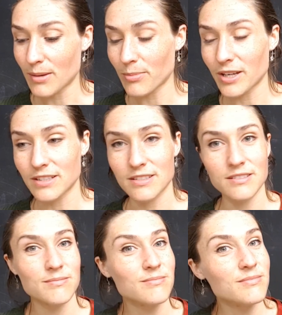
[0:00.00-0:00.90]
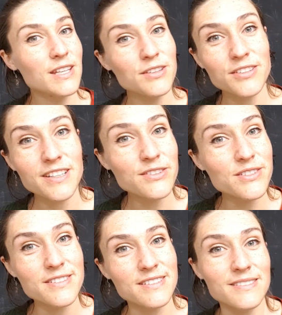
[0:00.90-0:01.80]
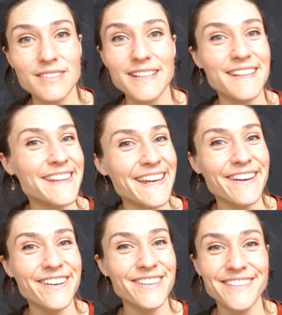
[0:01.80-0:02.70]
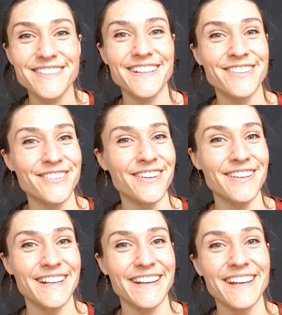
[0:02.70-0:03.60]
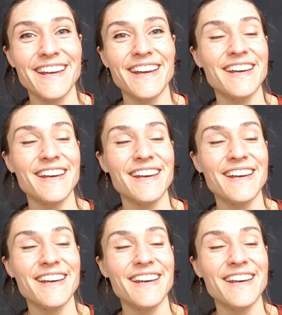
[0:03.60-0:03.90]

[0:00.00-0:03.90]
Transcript: But they're not interested. They aren't enrolling.